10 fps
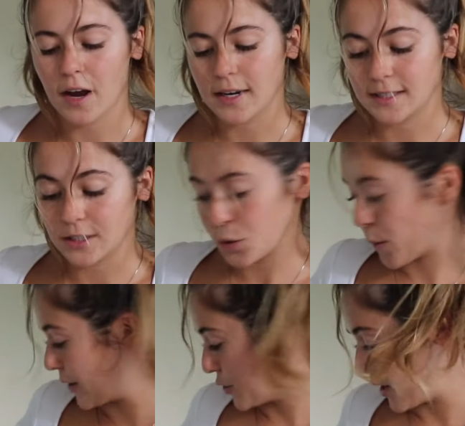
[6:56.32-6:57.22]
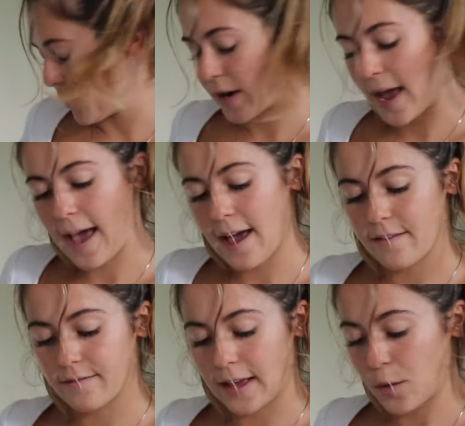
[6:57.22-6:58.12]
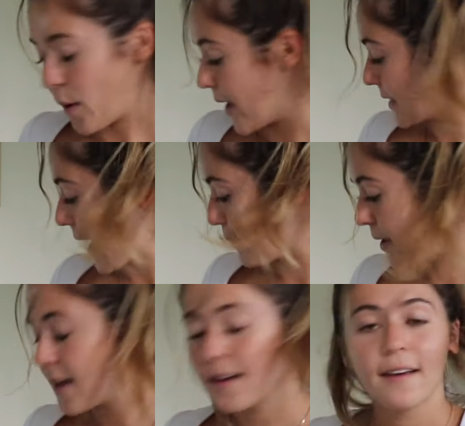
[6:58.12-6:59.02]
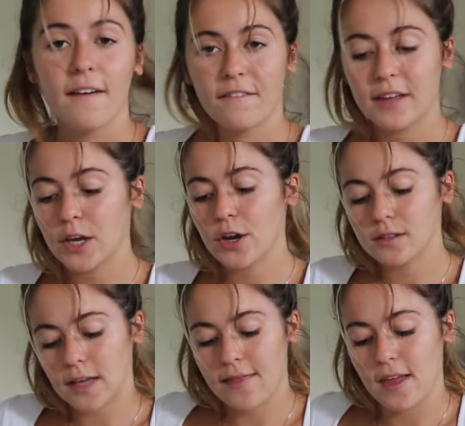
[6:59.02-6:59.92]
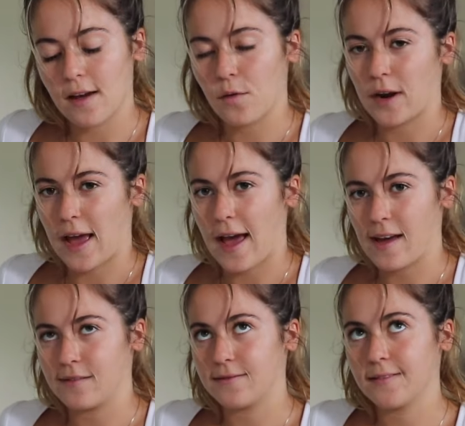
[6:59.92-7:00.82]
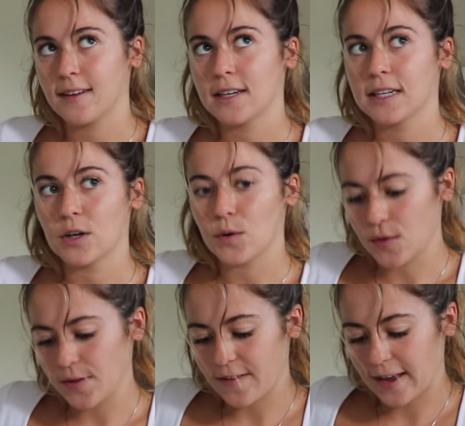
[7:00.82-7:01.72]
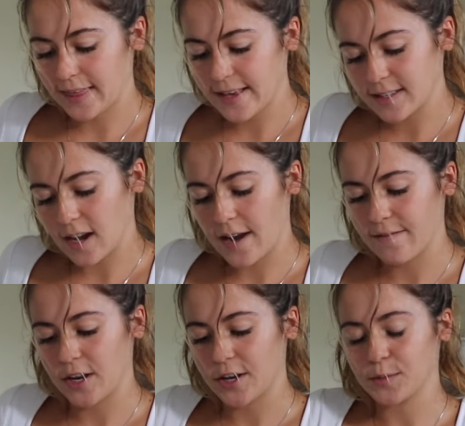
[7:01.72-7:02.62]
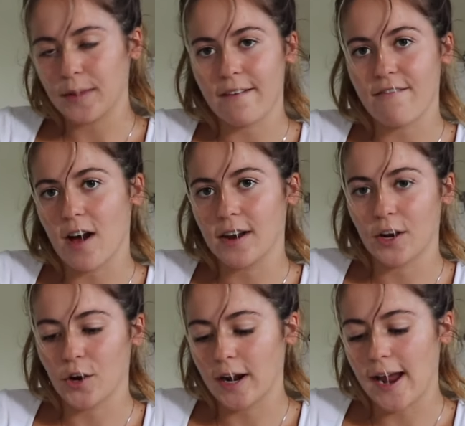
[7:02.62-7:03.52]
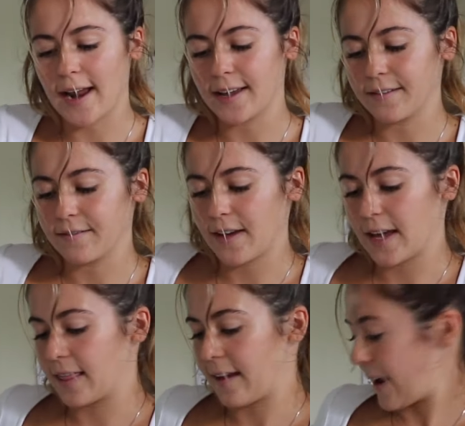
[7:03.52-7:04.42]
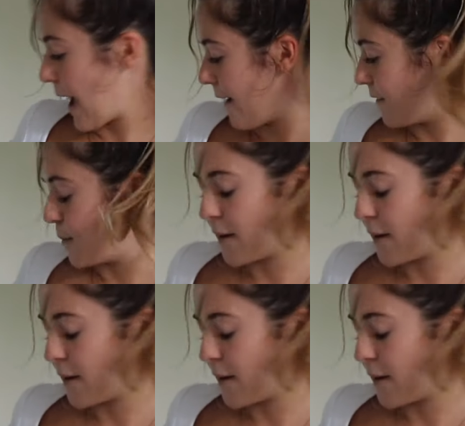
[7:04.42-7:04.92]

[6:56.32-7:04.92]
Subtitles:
kind of situation. I want to have like Where's Abby videos, and then I want to have all of like these kind of videos where they're fun and creative, and like have